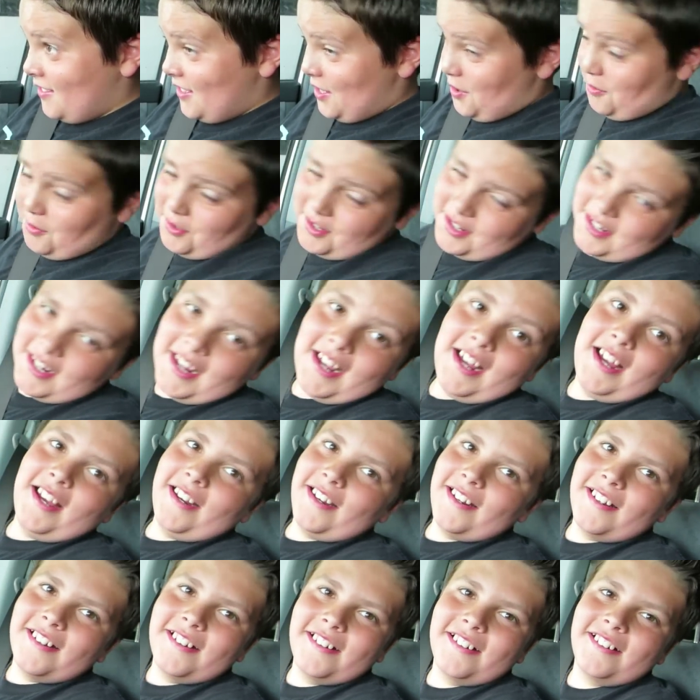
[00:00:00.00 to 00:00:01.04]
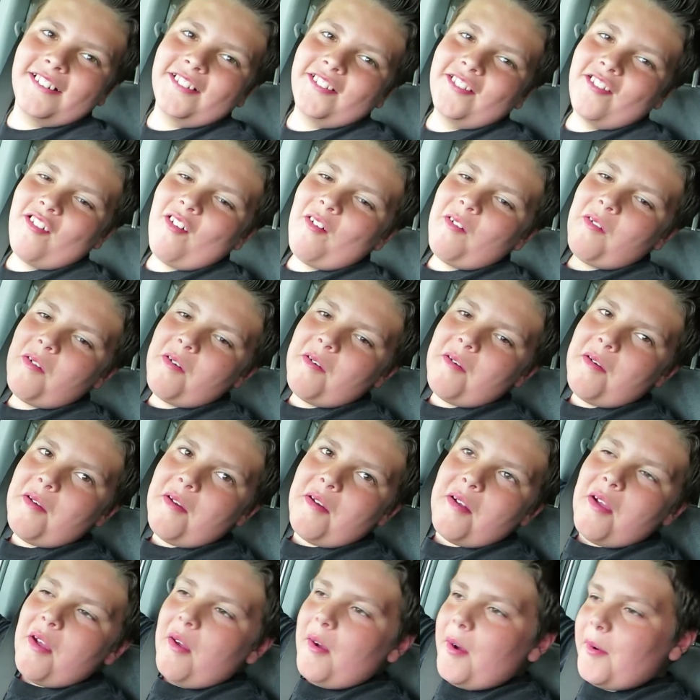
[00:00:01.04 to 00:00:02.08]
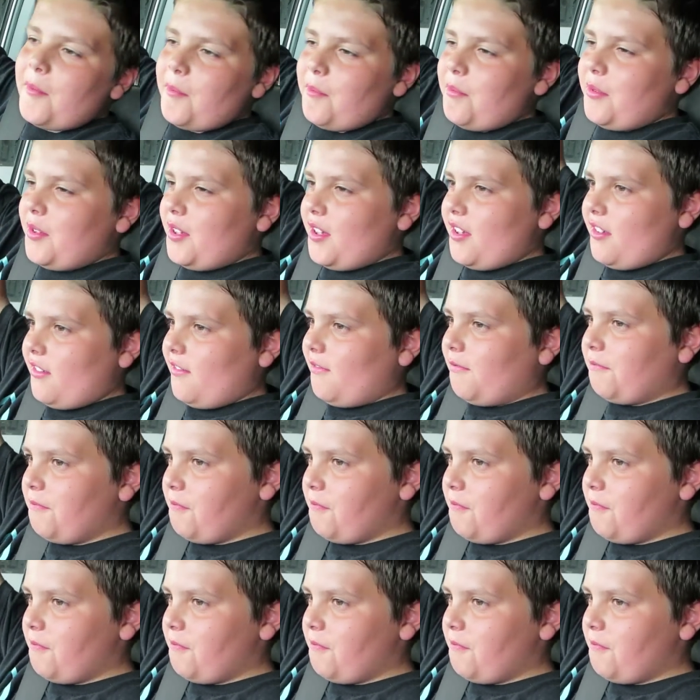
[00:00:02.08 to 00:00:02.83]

it make sad, you sad? But